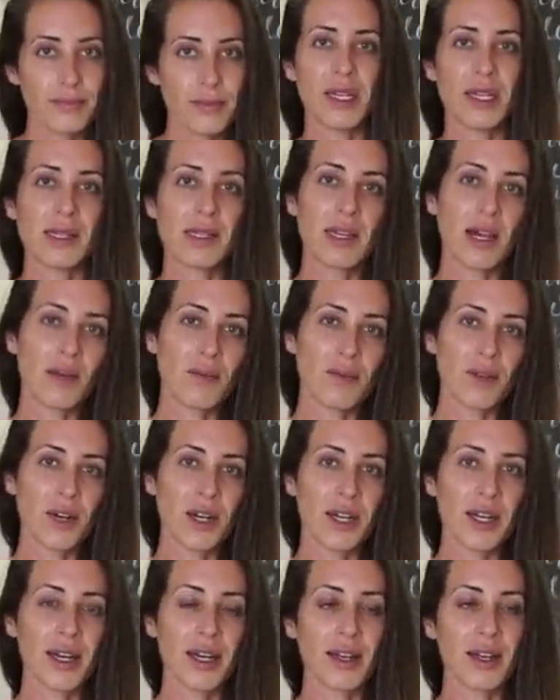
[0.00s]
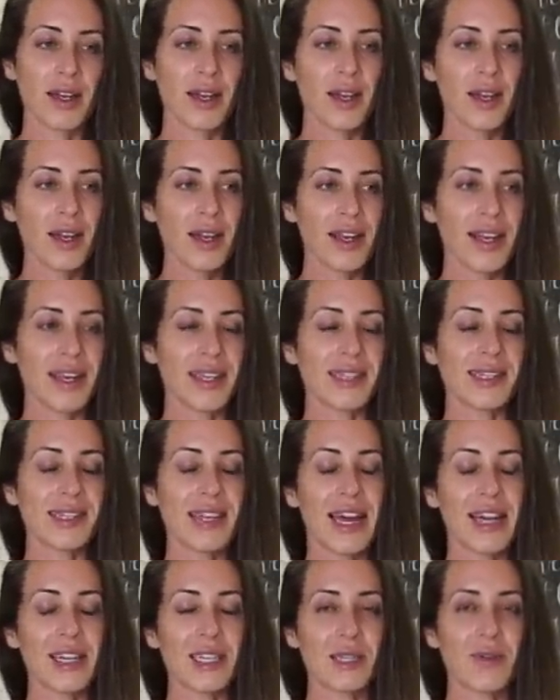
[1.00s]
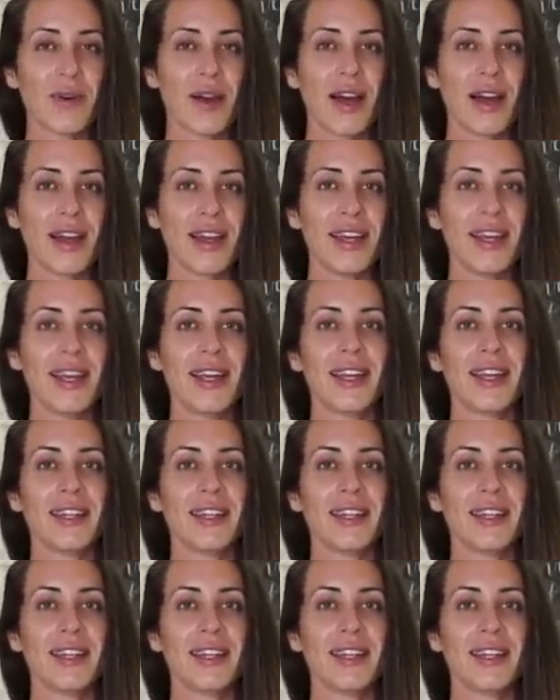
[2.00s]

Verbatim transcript: It's comforting, it's satisfying,